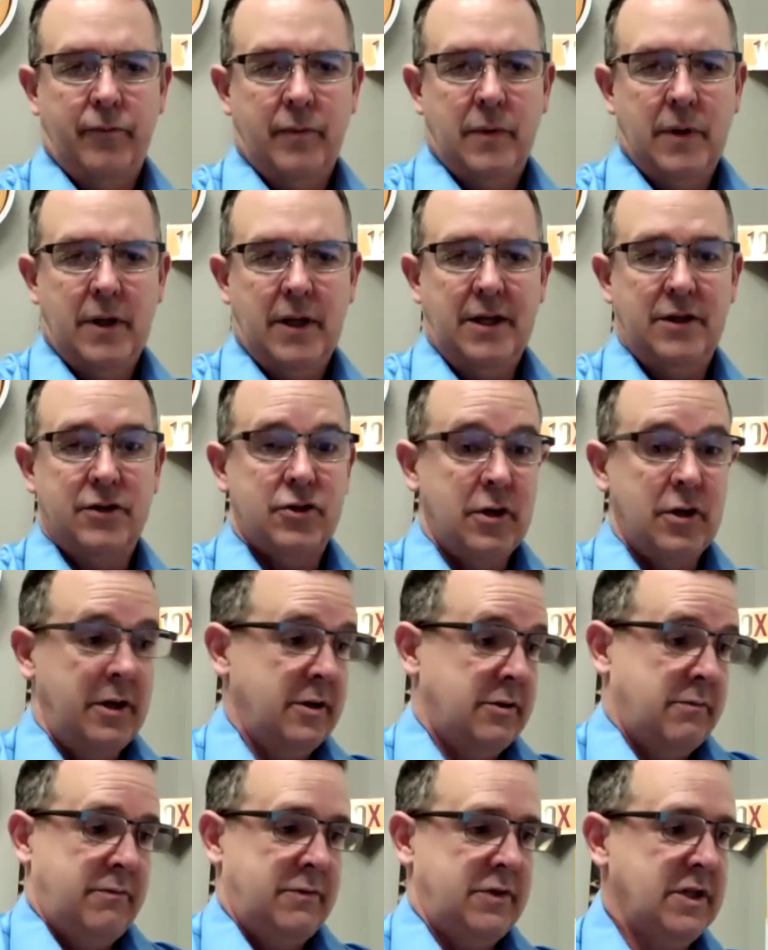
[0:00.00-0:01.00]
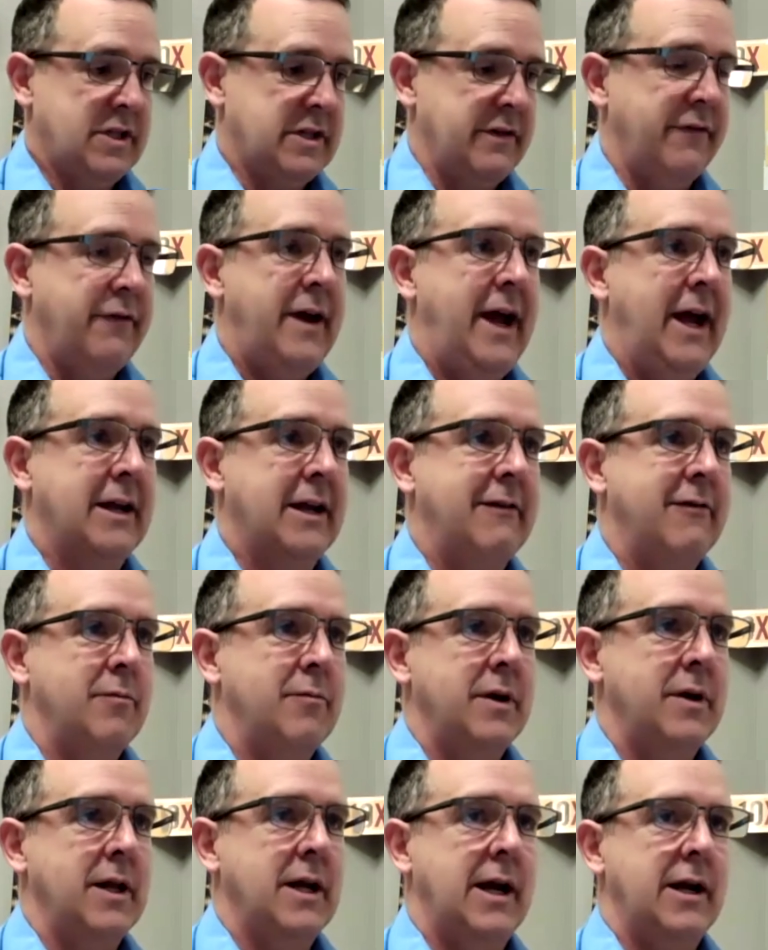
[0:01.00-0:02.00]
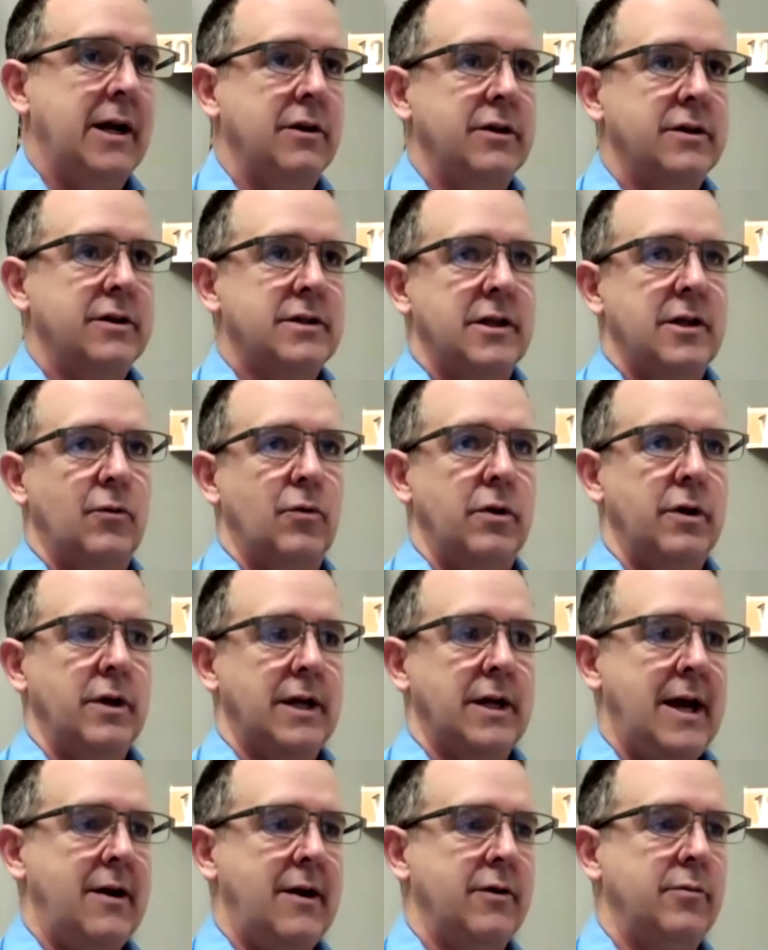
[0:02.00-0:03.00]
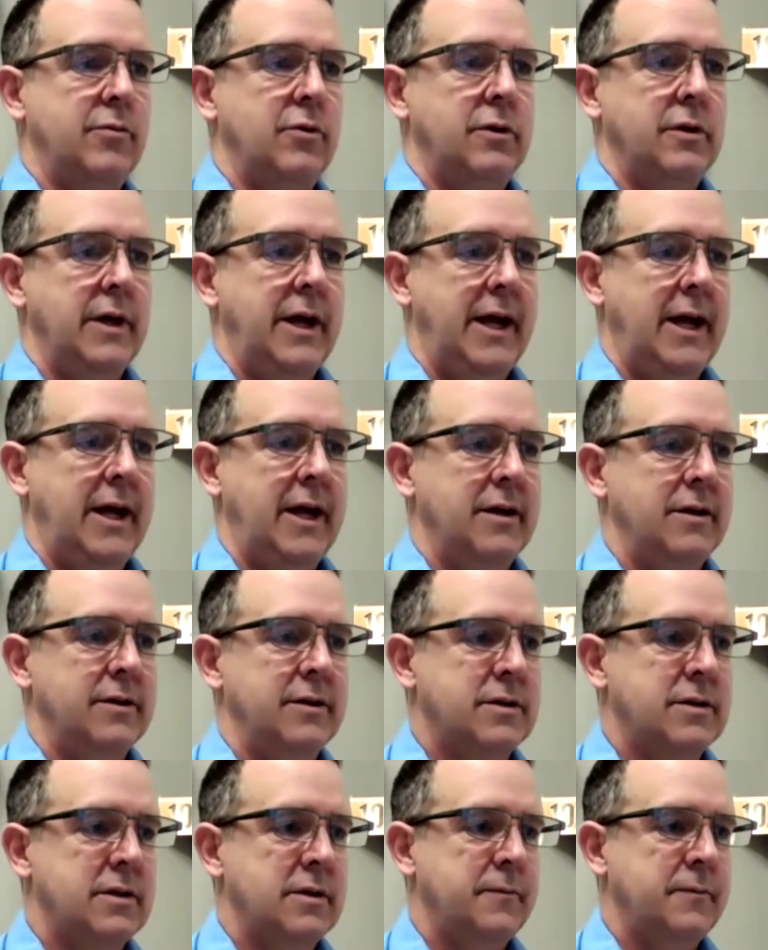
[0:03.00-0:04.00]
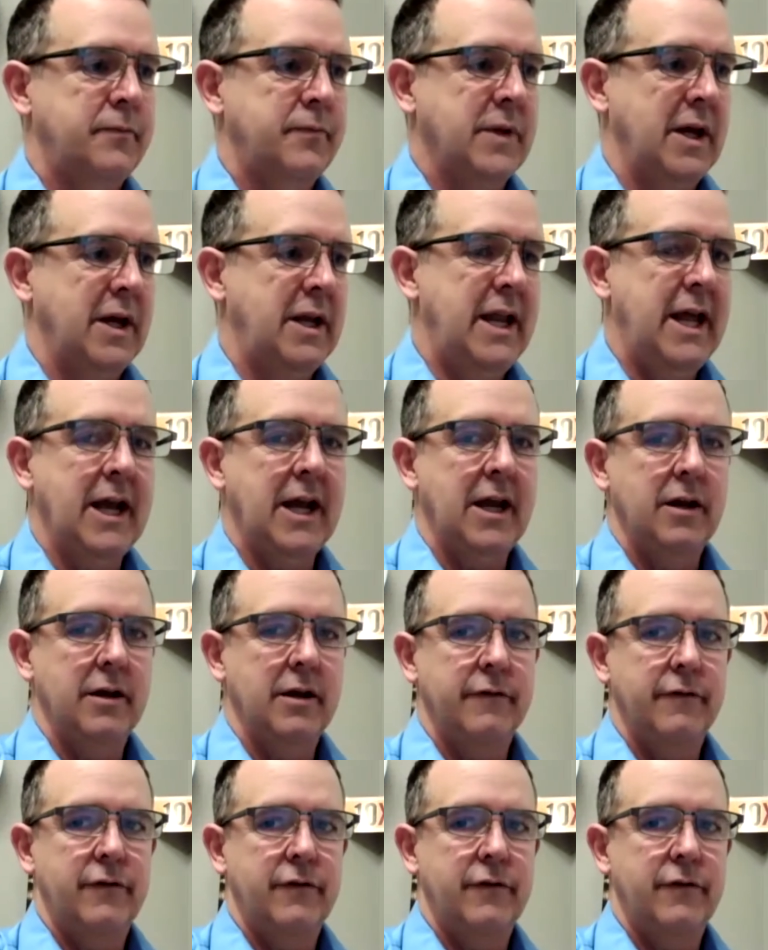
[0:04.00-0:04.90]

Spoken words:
is just a fact, everybody kind of looks at the word accountable as a negative.